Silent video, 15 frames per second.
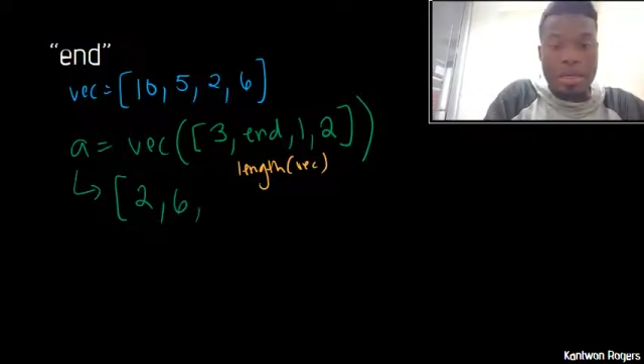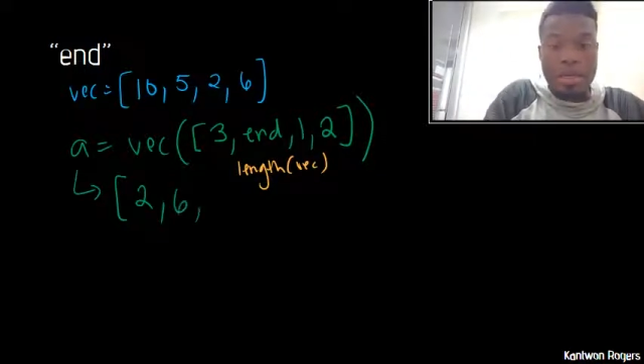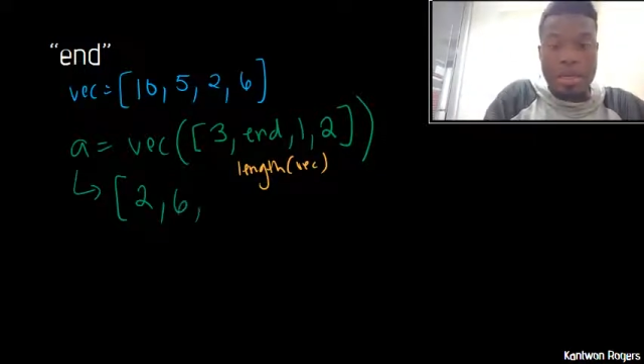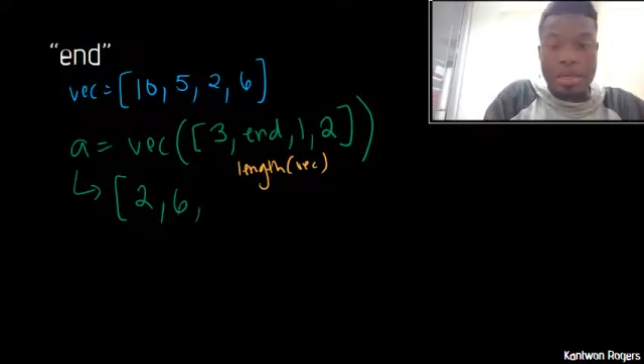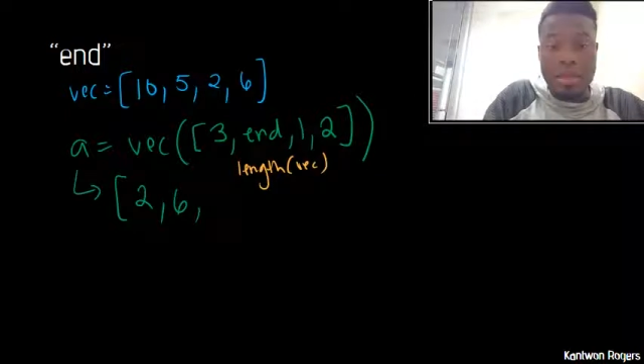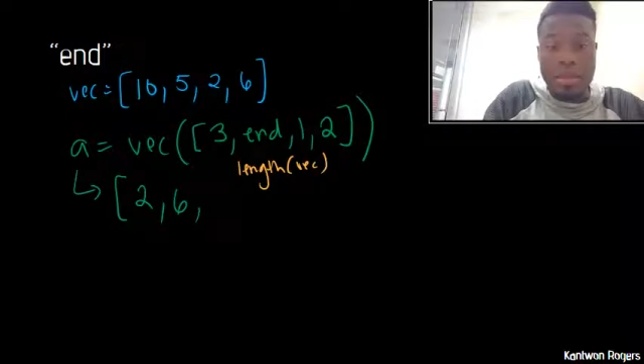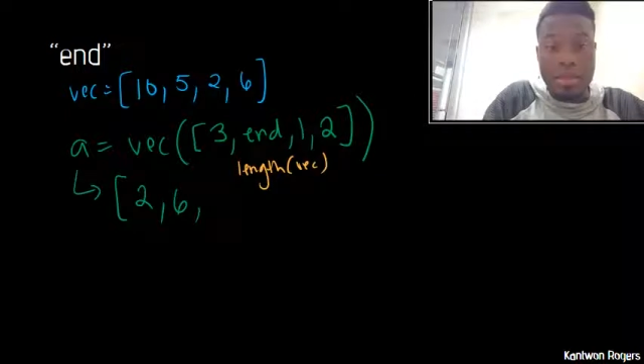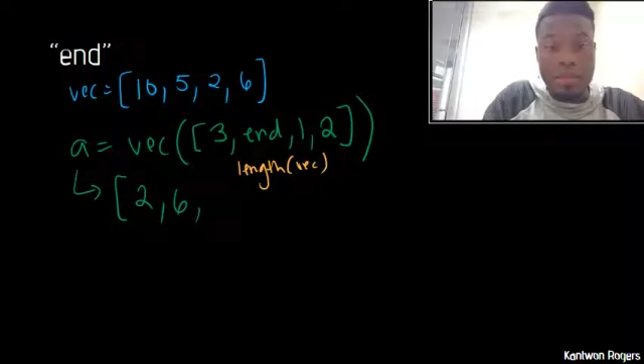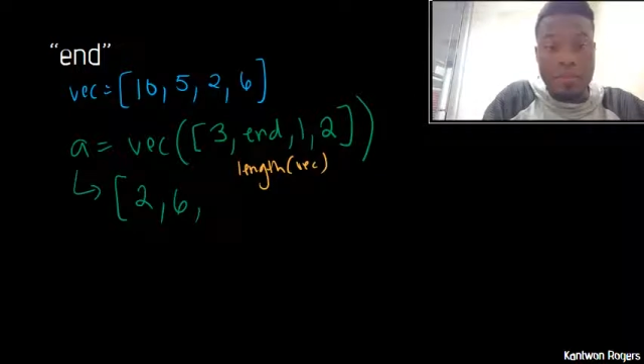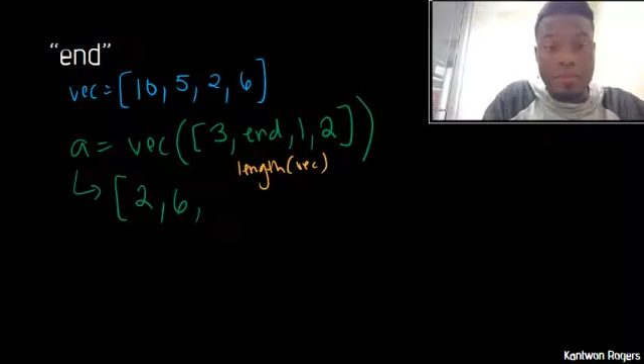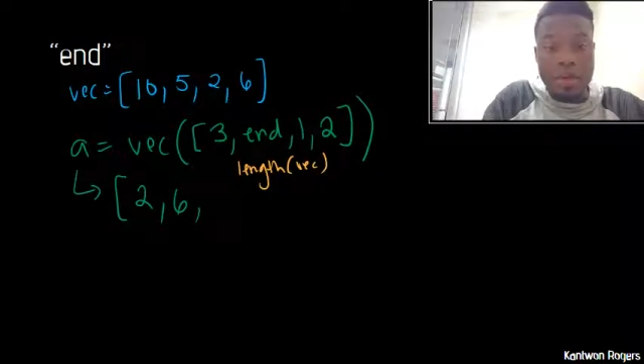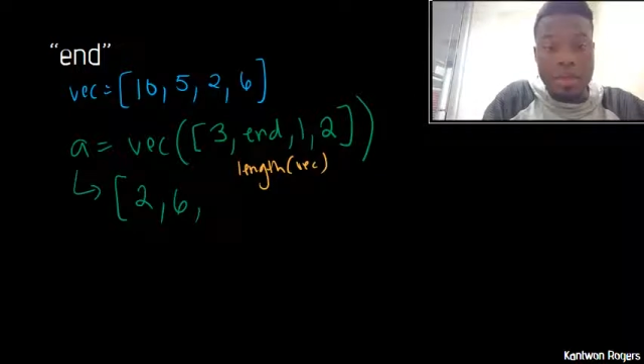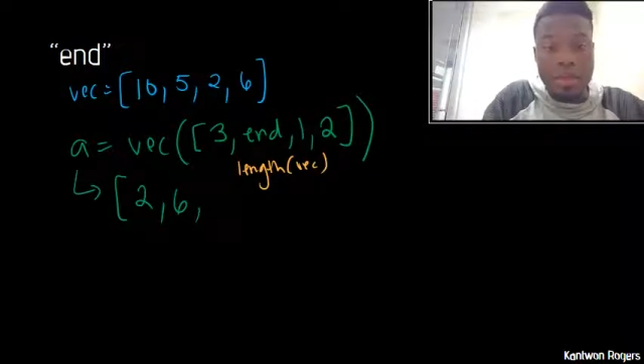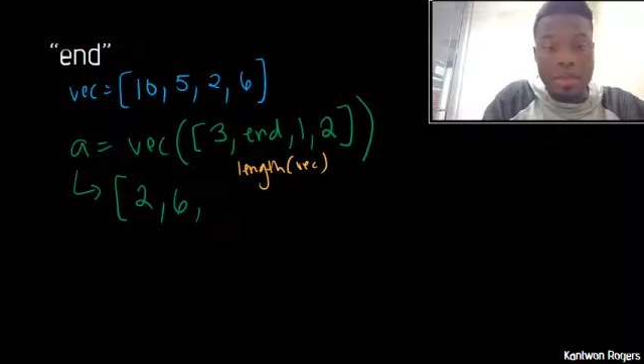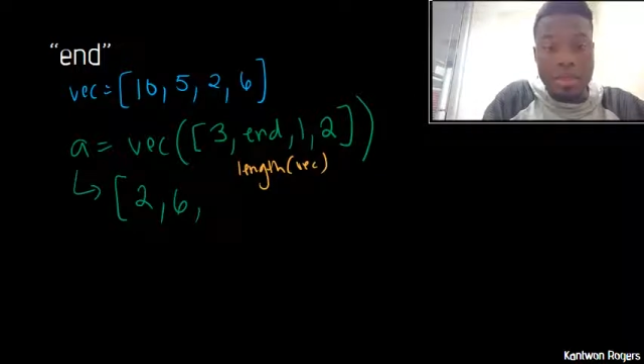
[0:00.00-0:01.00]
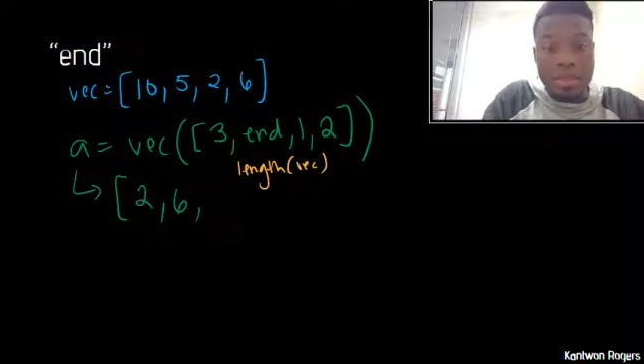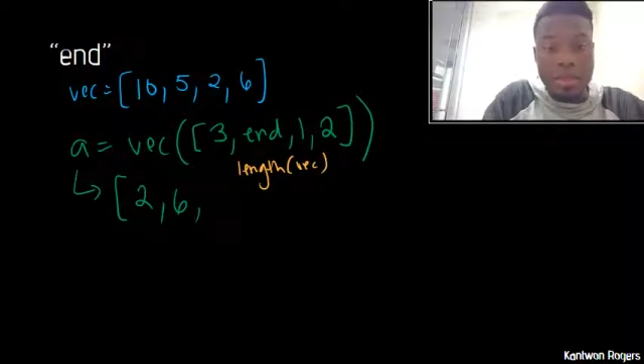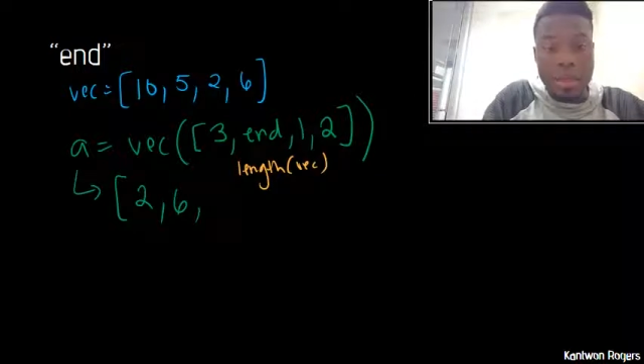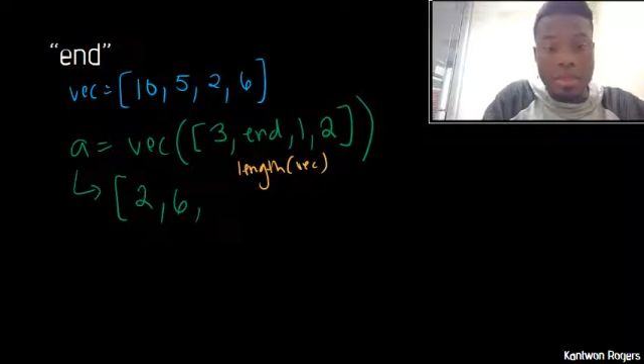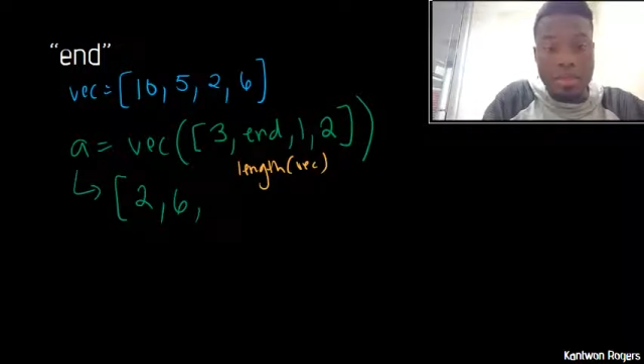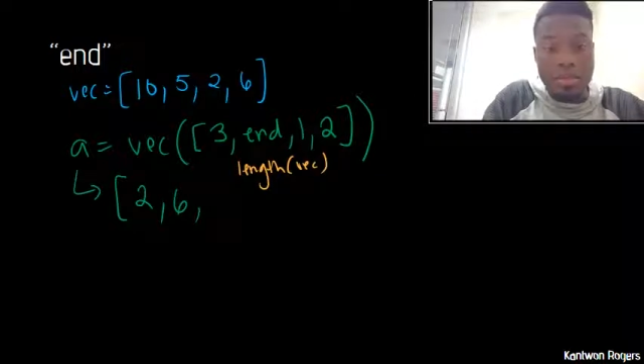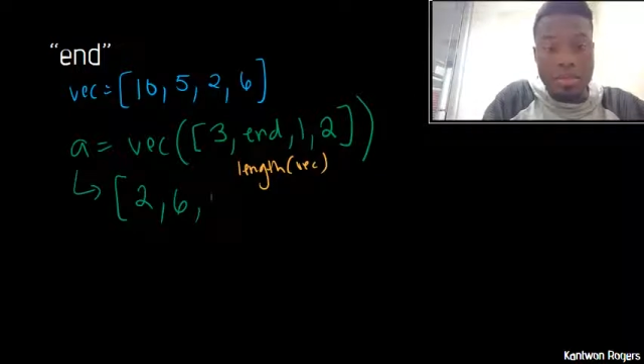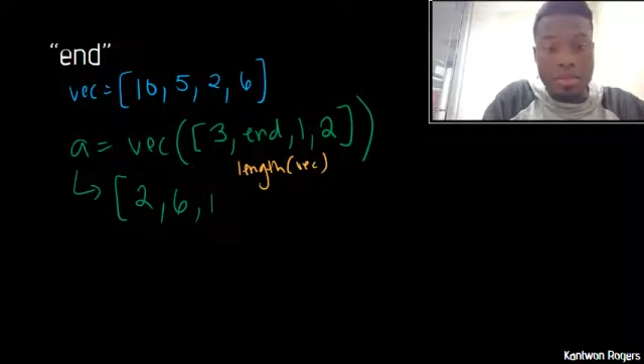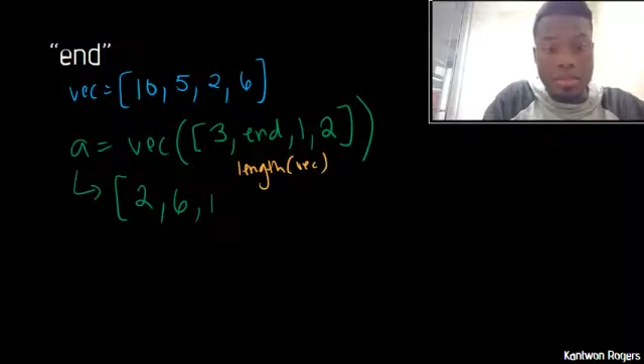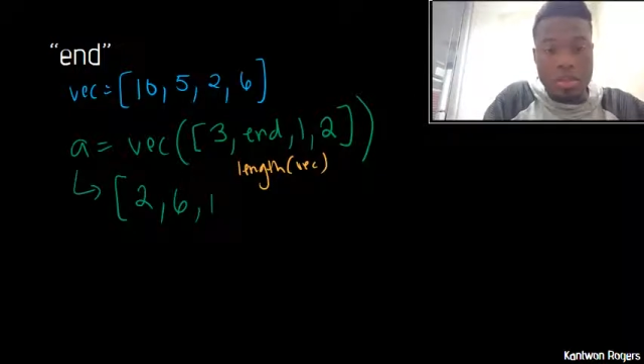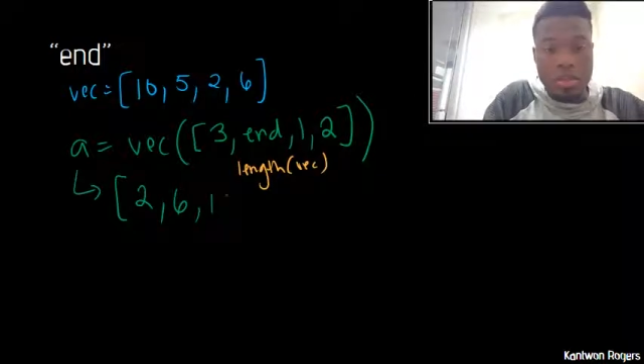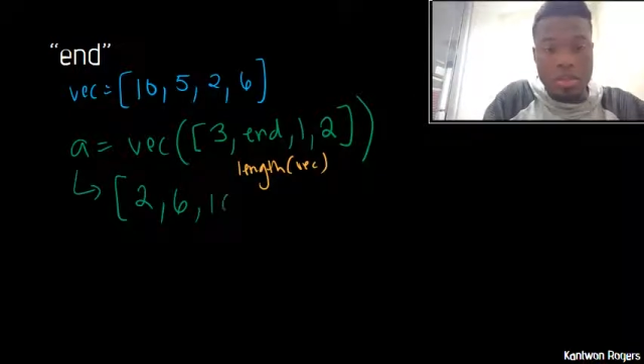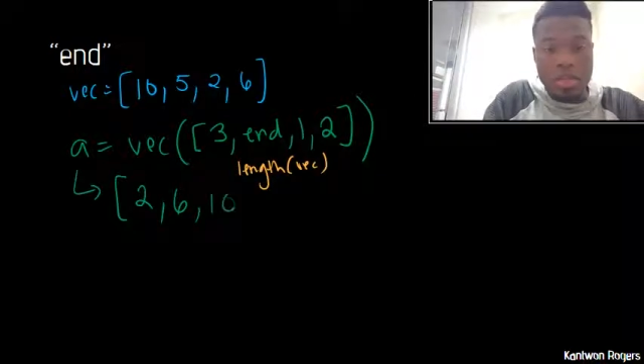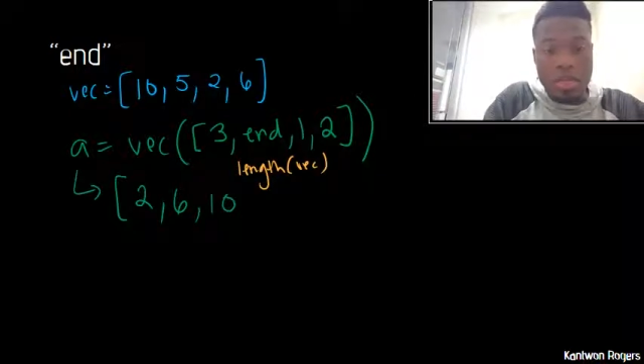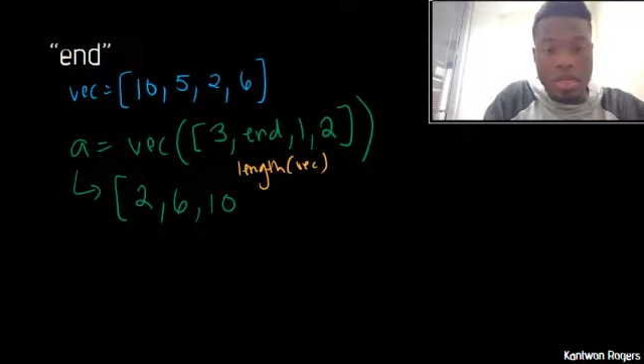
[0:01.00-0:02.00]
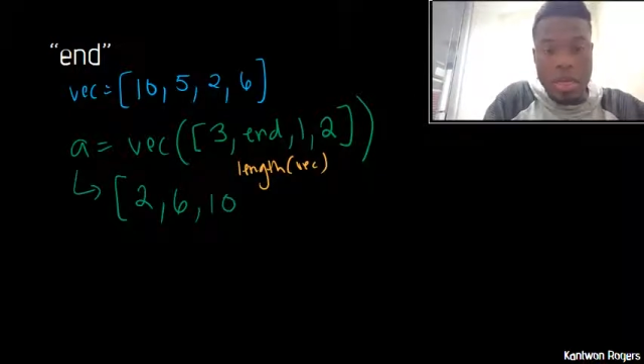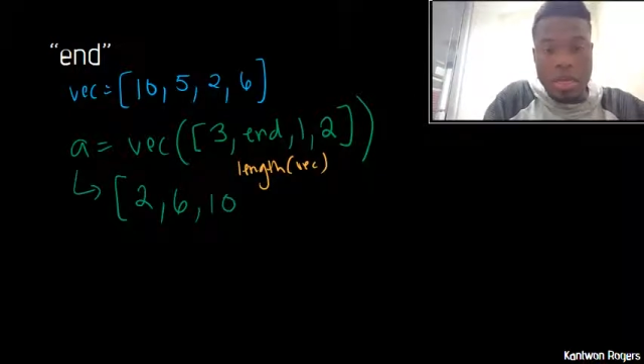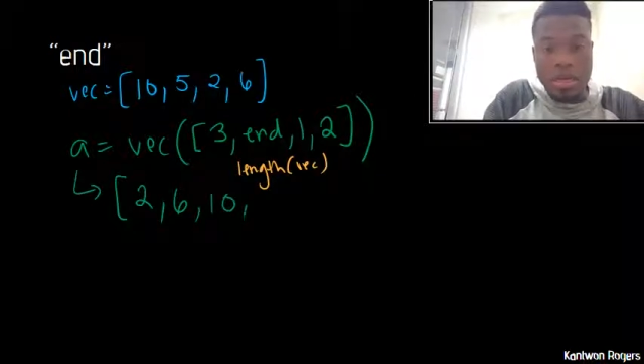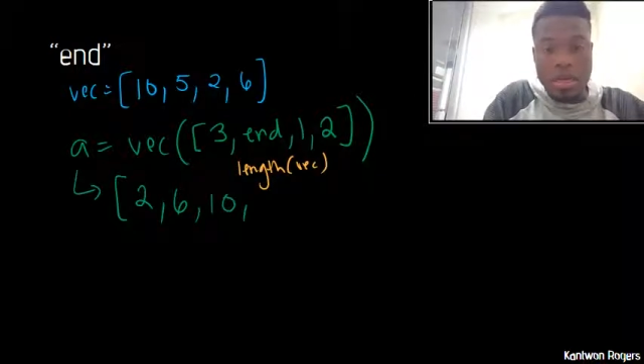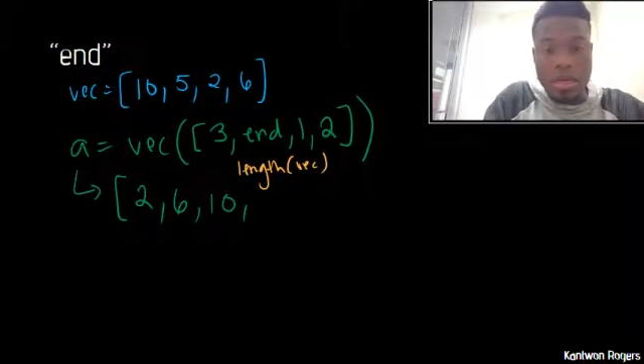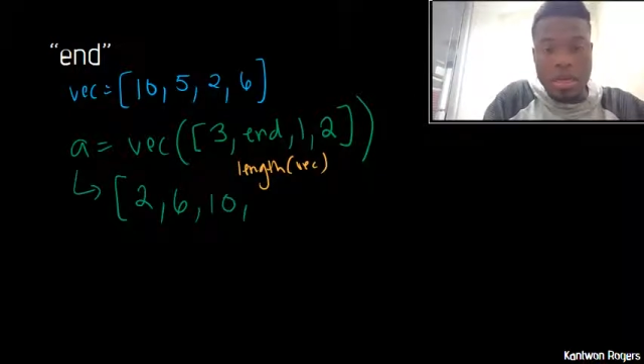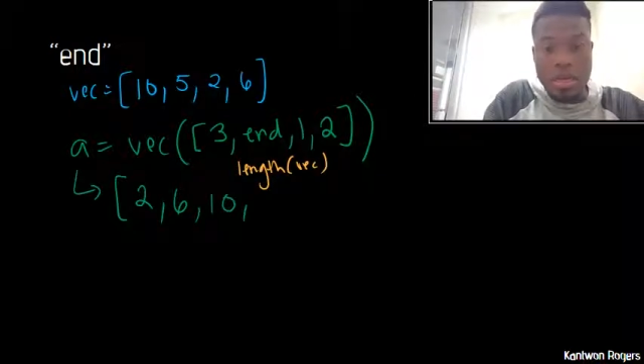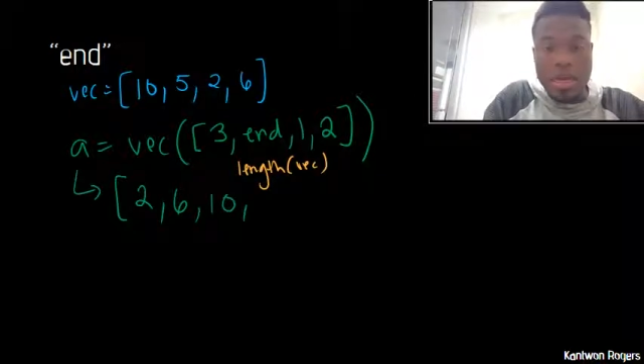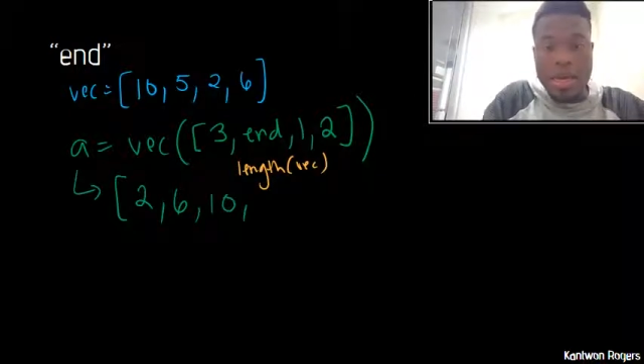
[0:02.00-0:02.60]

and then the first index, which is 10,